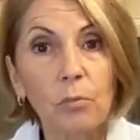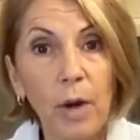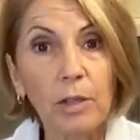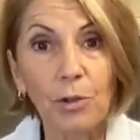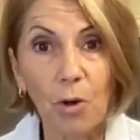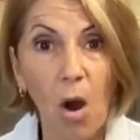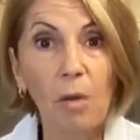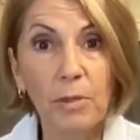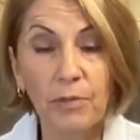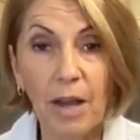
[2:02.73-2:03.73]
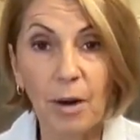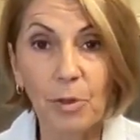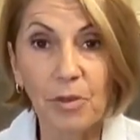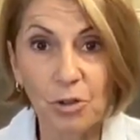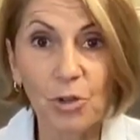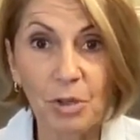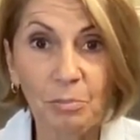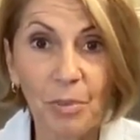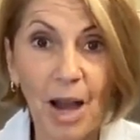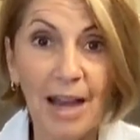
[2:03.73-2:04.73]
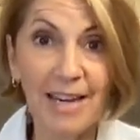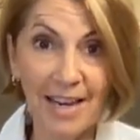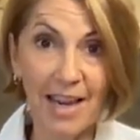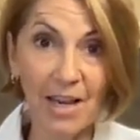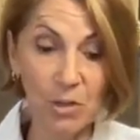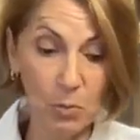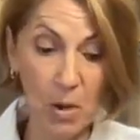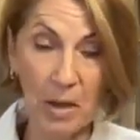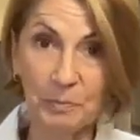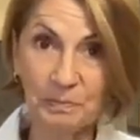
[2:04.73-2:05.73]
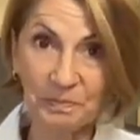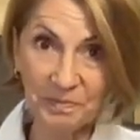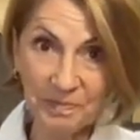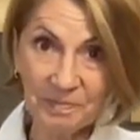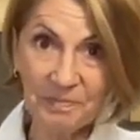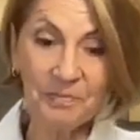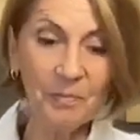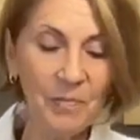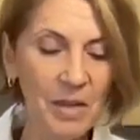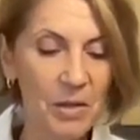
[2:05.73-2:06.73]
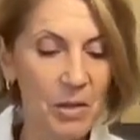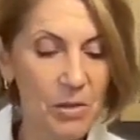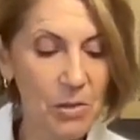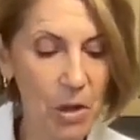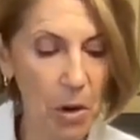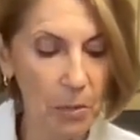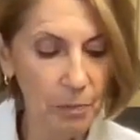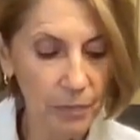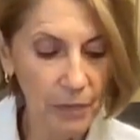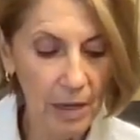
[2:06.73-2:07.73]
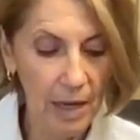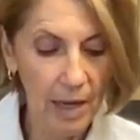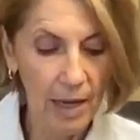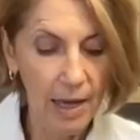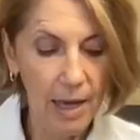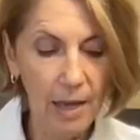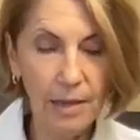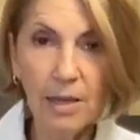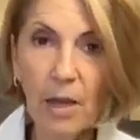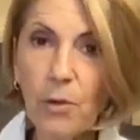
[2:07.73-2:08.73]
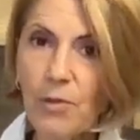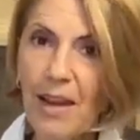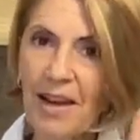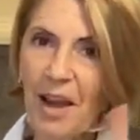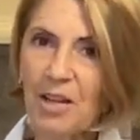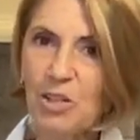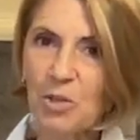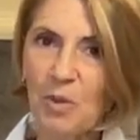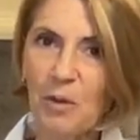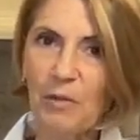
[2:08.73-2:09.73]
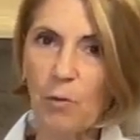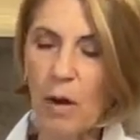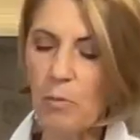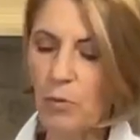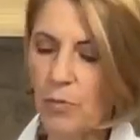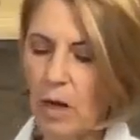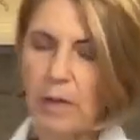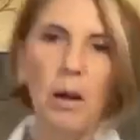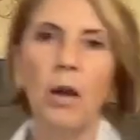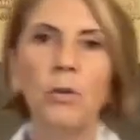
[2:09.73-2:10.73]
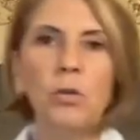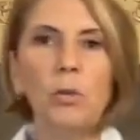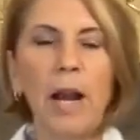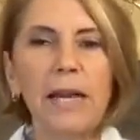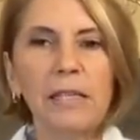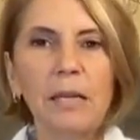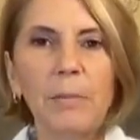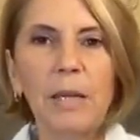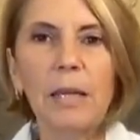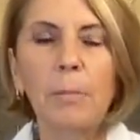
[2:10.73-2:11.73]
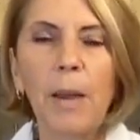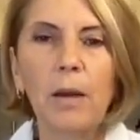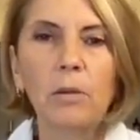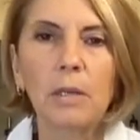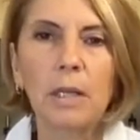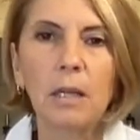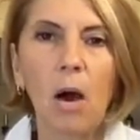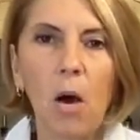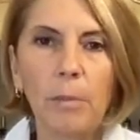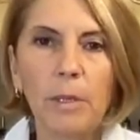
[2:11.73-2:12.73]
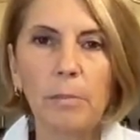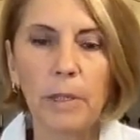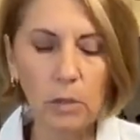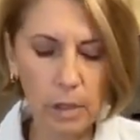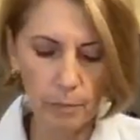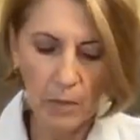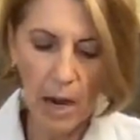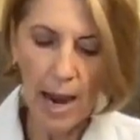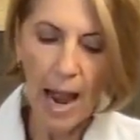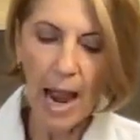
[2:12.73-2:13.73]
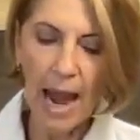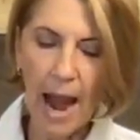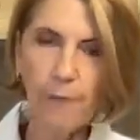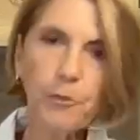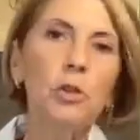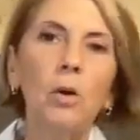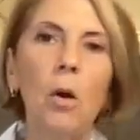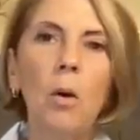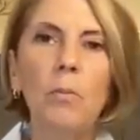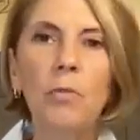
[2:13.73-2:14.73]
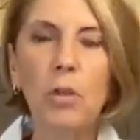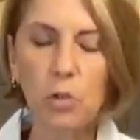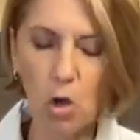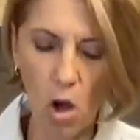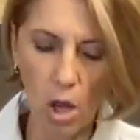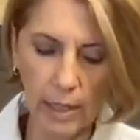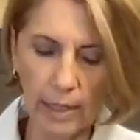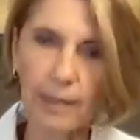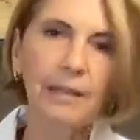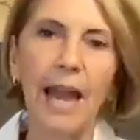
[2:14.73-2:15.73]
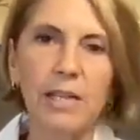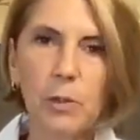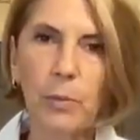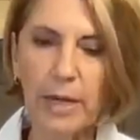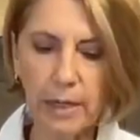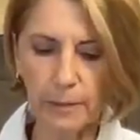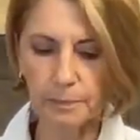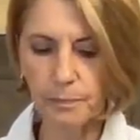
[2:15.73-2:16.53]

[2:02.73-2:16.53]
regular almond flour that you can buy as well. So the other thing, I just wanted, before I move on, others were asking me about the almond milk. After the talk last week,